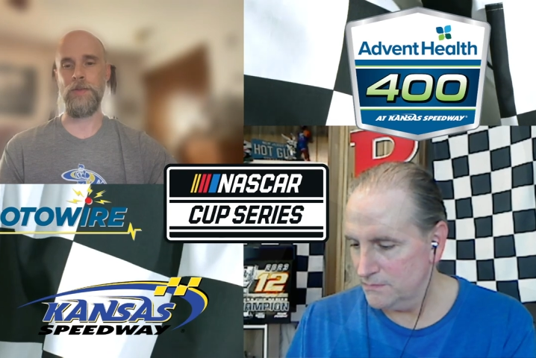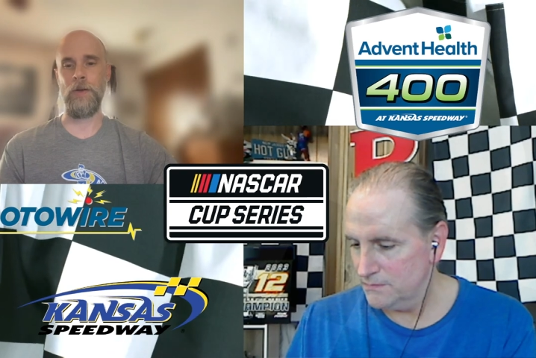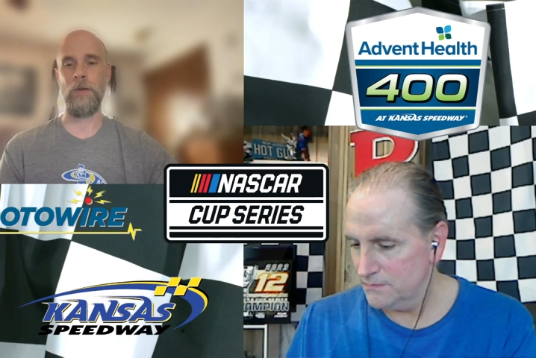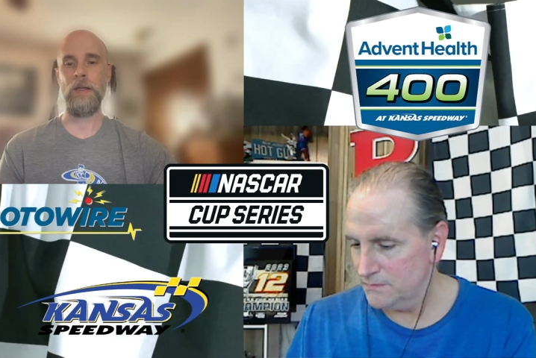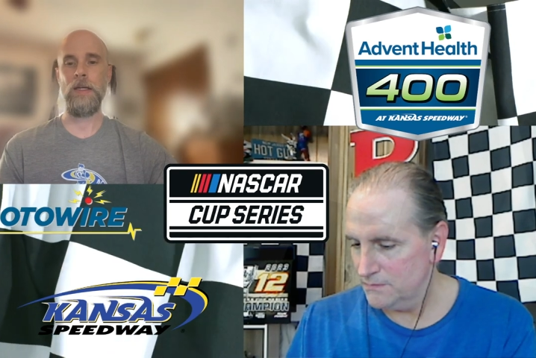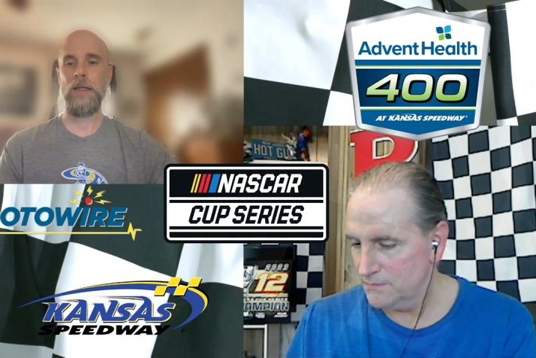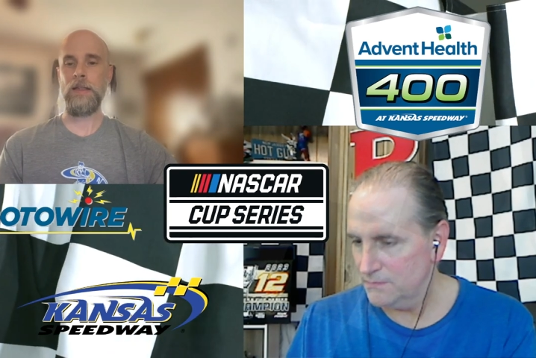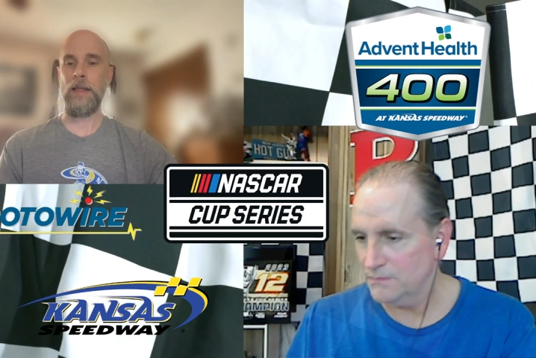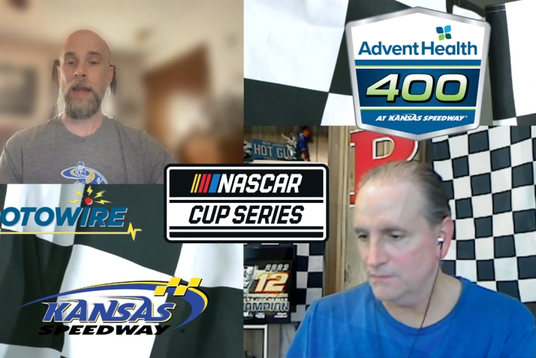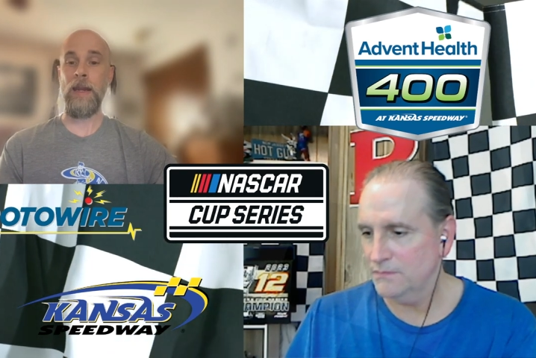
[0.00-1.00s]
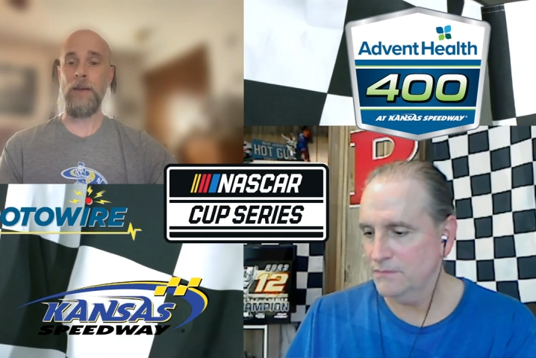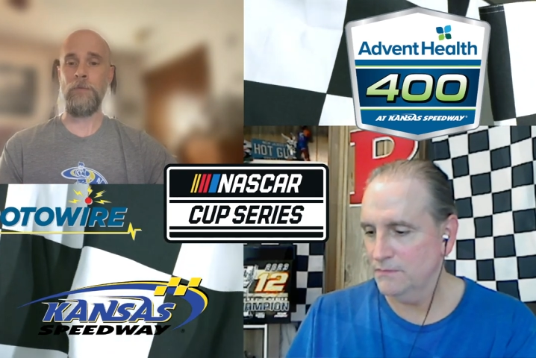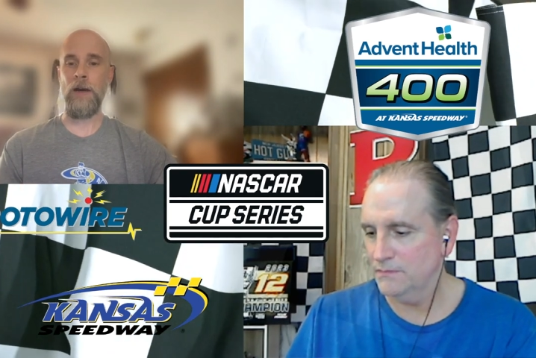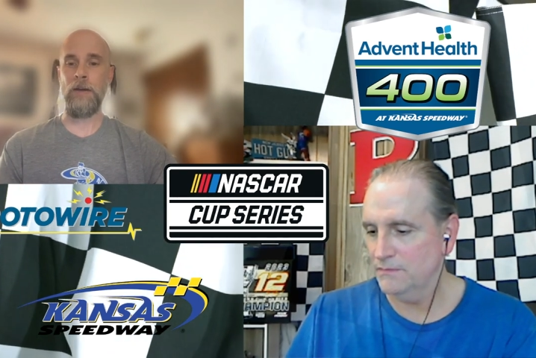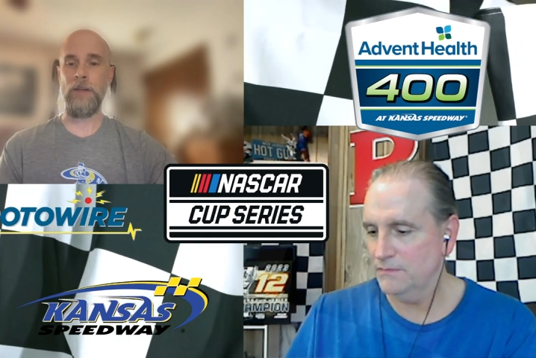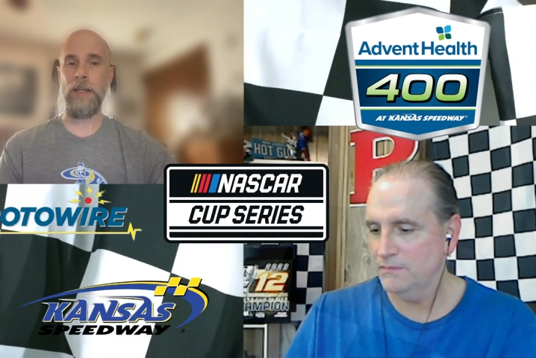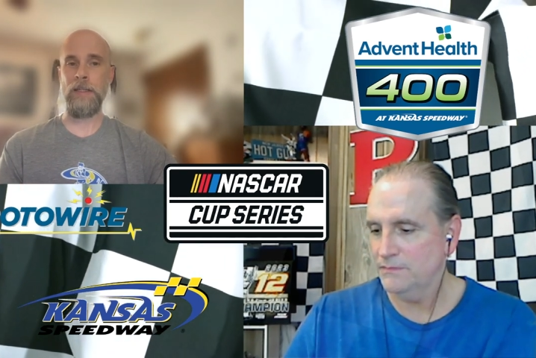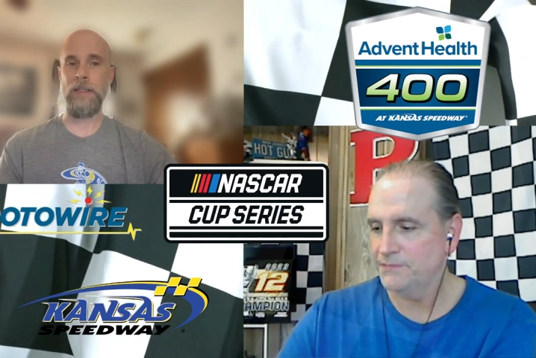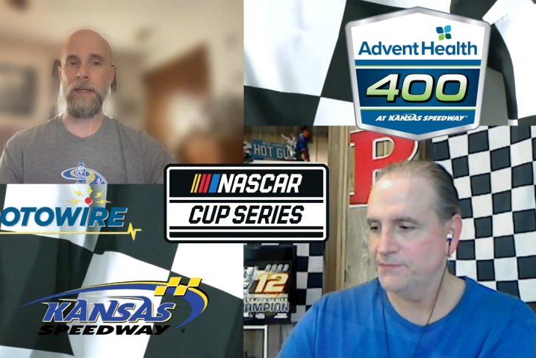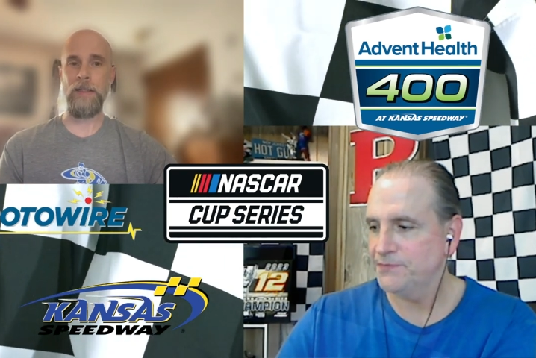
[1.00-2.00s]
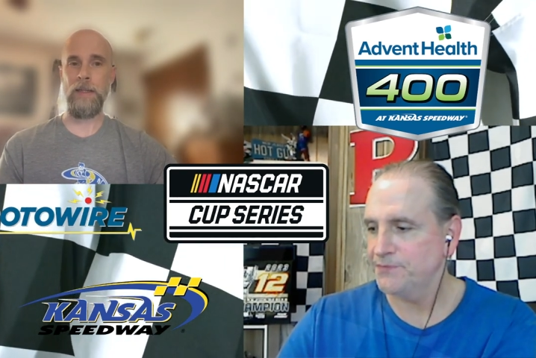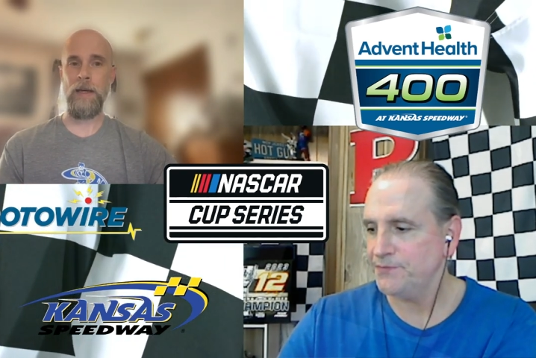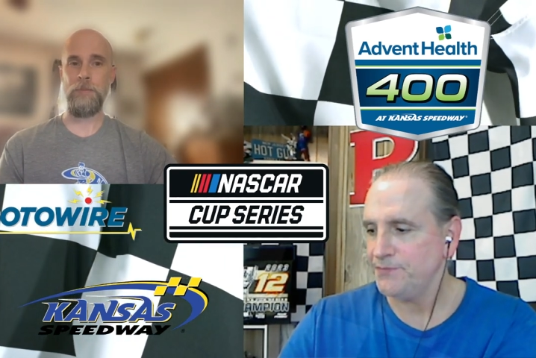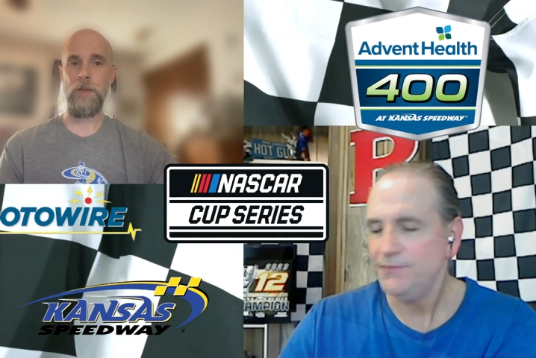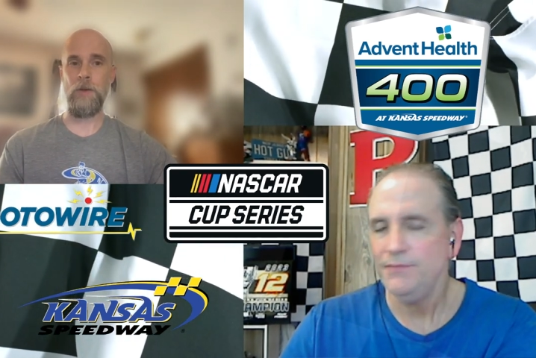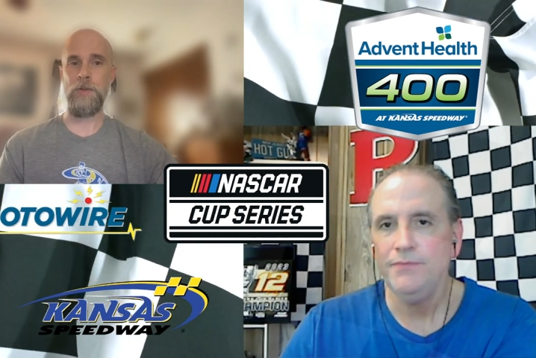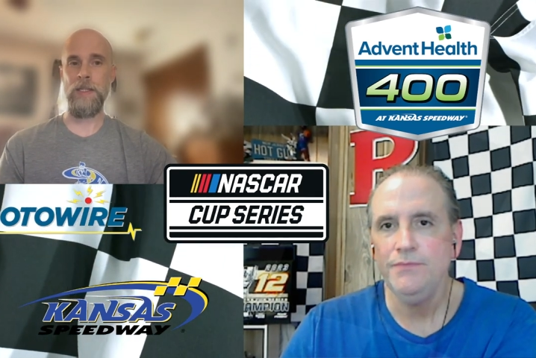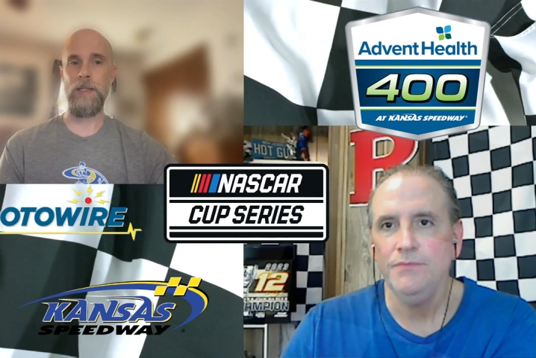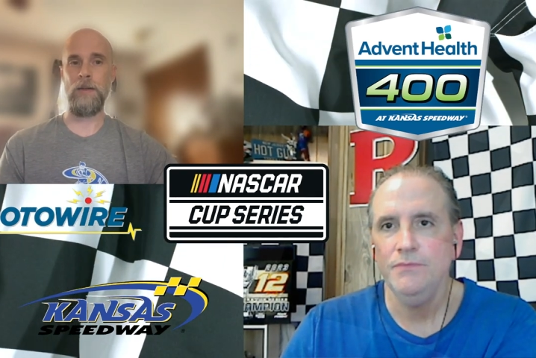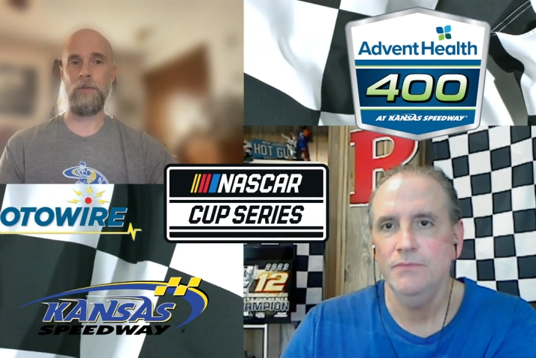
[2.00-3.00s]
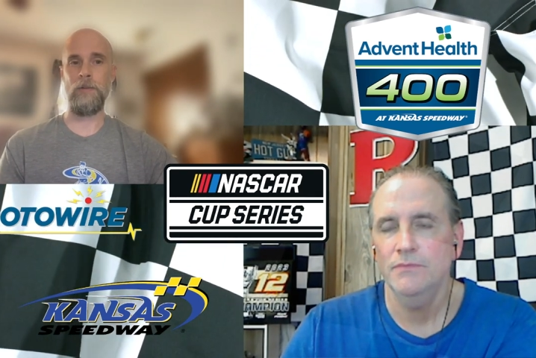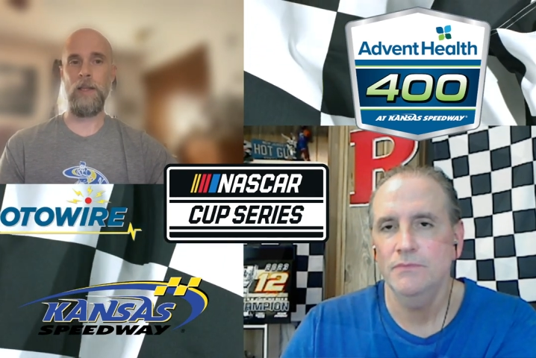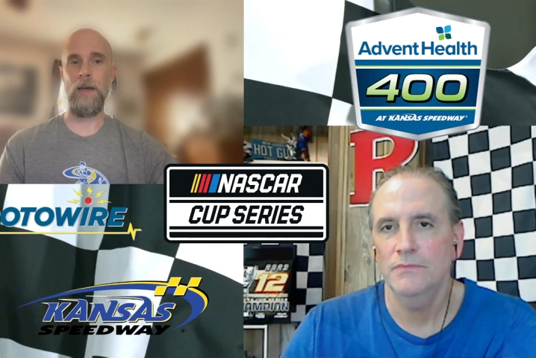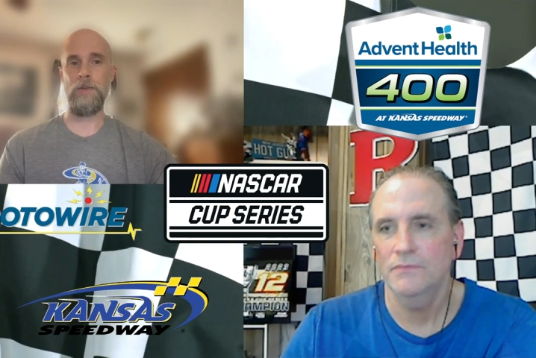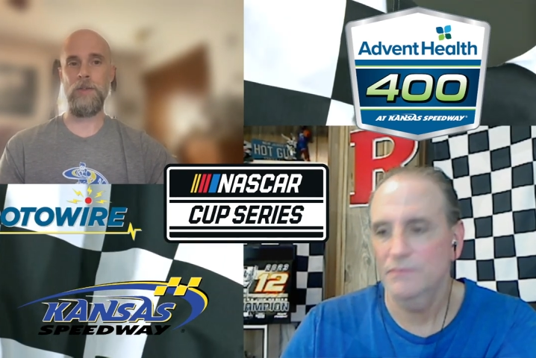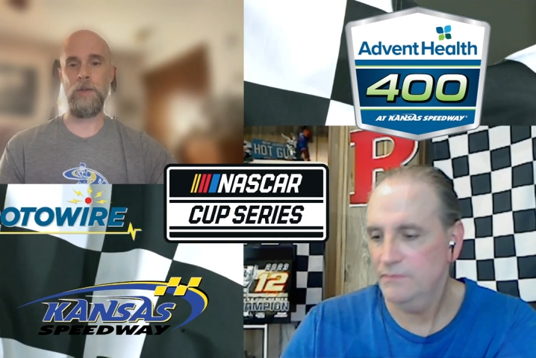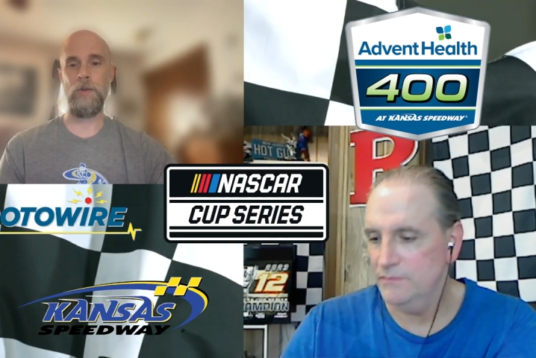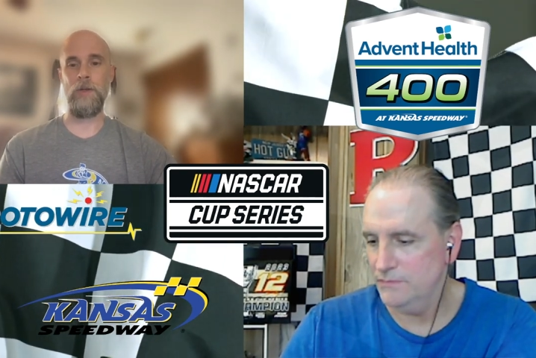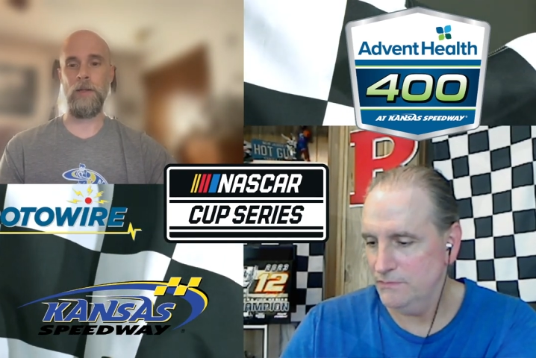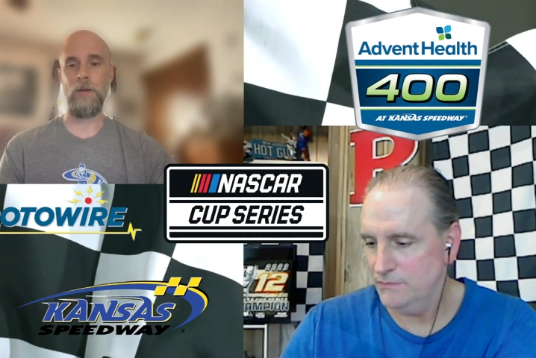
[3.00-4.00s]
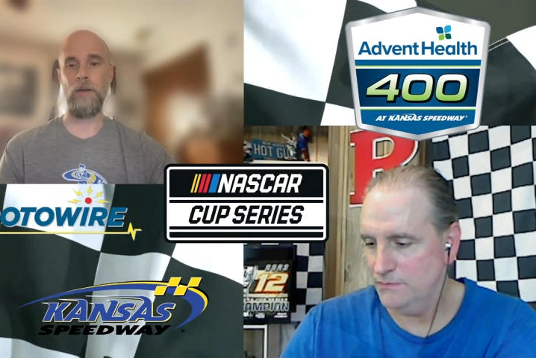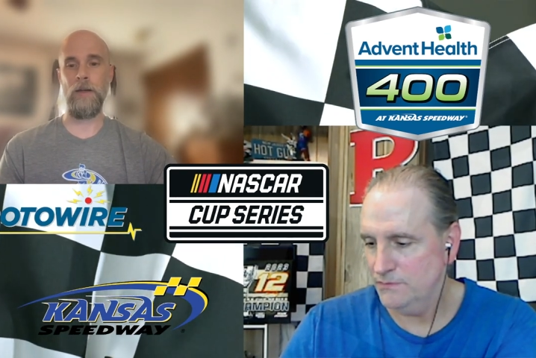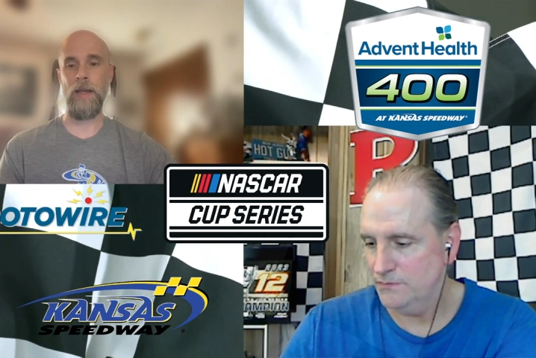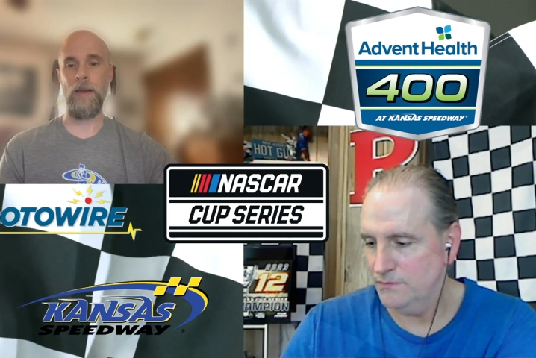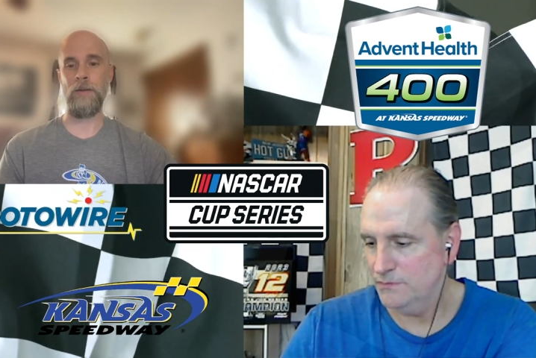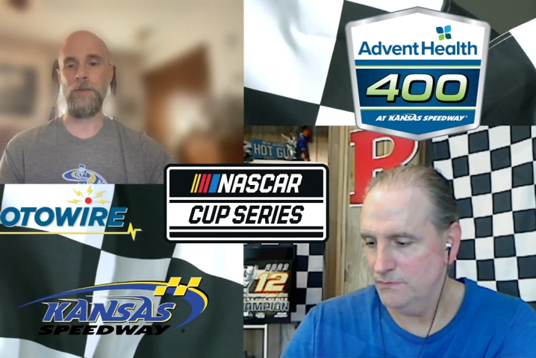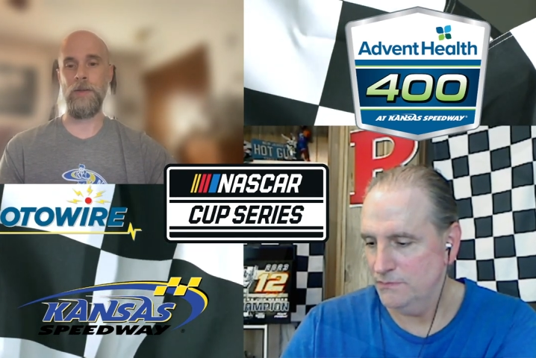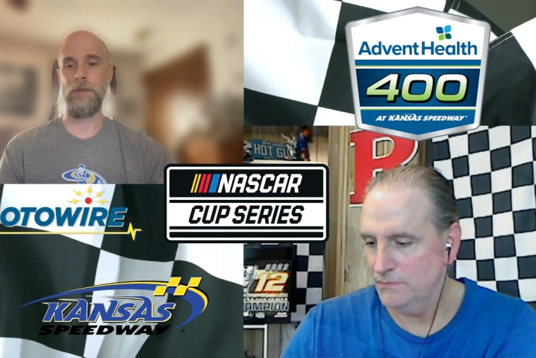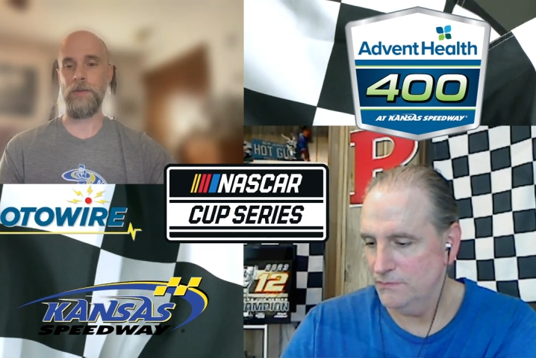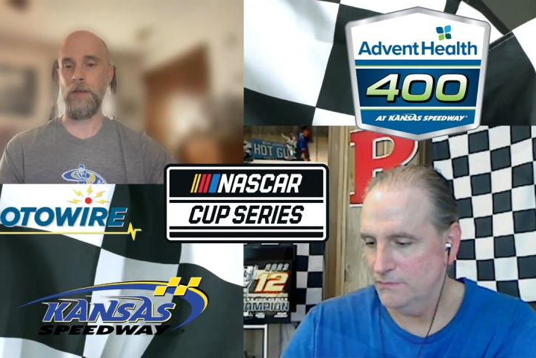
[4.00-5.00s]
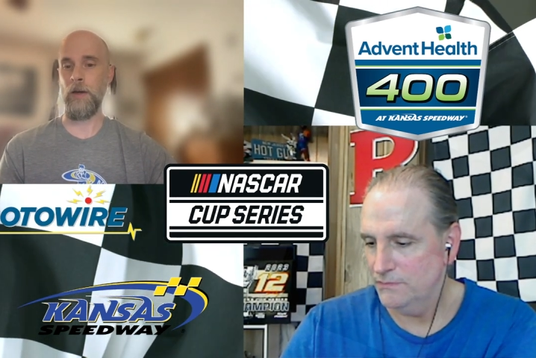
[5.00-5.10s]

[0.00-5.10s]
Speaker 1: So, led 85 and 99 laps, Larson did over the last two here at Kansas,